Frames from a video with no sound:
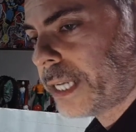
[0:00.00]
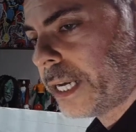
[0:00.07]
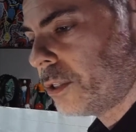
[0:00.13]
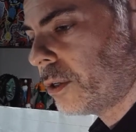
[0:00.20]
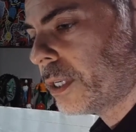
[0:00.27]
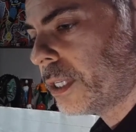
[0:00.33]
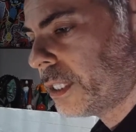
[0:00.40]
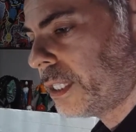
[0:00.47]
and you
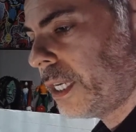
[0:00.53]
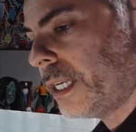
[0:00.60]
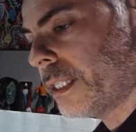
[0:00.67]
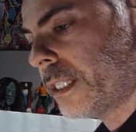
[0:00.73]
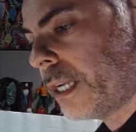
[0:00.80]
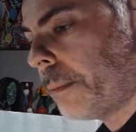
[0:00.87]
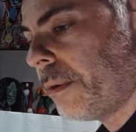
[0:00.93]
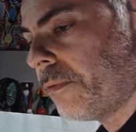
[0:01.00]
could see in
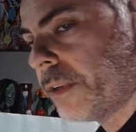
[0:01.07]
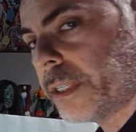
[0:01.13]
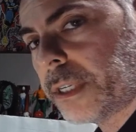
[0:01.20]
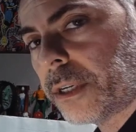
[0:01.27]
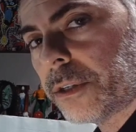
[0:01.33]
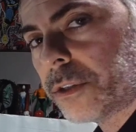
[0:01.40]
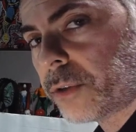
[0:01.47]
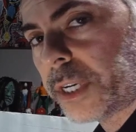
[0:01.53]
some of his
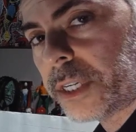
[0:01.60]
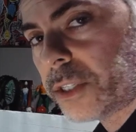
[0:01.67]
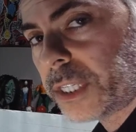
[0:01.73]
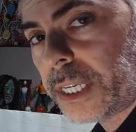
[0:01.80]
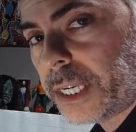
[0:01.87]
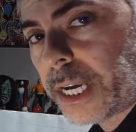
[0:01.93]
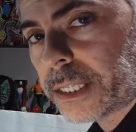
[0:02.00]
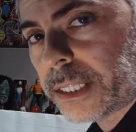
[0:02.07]
illustrations he
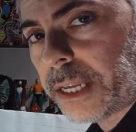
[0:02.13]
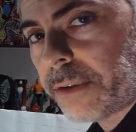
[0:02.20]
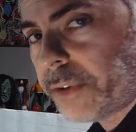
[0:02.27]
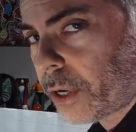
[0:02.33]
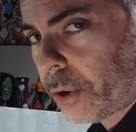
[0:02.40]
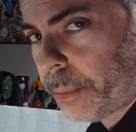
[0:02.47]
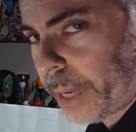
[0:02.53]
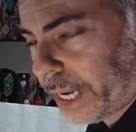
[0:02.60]
doesn't even
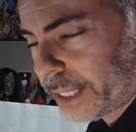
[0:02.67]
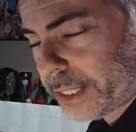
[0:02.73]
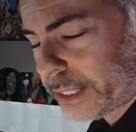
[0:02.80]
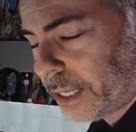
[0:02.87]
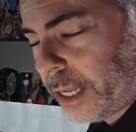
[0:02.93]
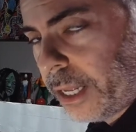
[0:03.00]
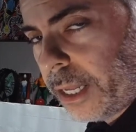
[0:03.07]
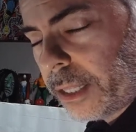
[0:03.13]
go past
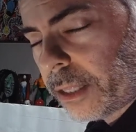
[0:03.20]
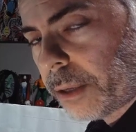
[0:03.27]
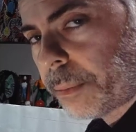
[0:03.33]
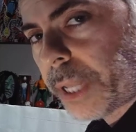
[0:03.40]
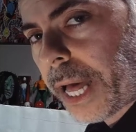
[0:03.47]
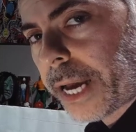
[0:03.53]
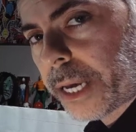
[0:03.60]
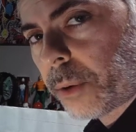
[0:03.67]
the
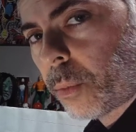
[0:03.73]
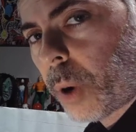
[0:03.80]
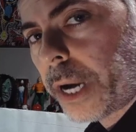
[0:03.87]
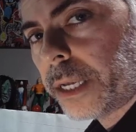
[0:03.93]
black and white.